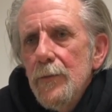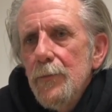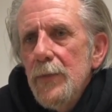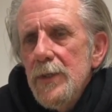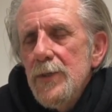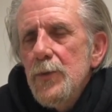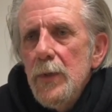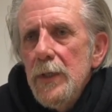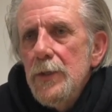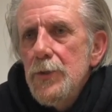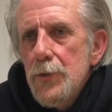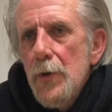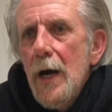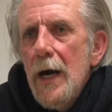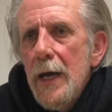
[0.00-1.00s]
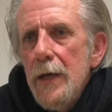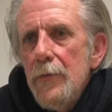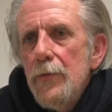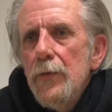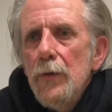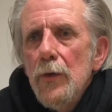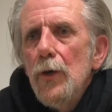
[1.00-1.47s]
between
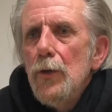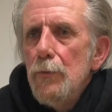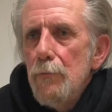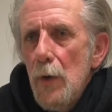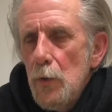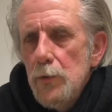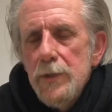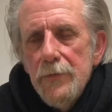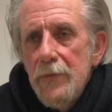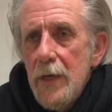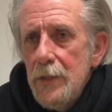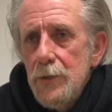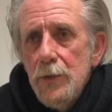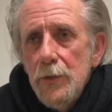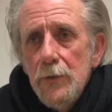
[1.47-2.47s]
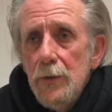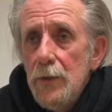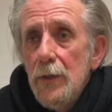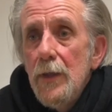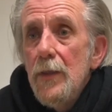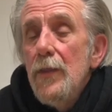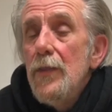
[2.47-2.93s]
drive and motivation.
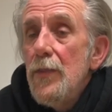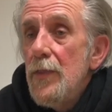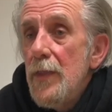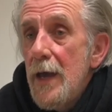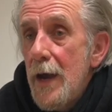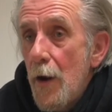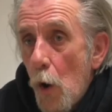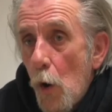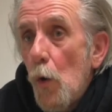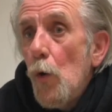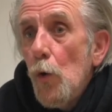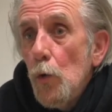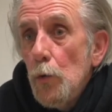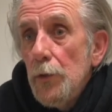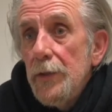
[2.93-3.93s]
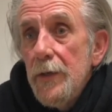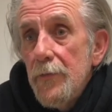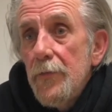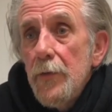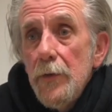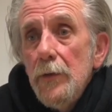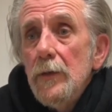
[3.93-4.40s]
They're all
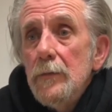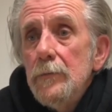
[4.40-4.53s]
different.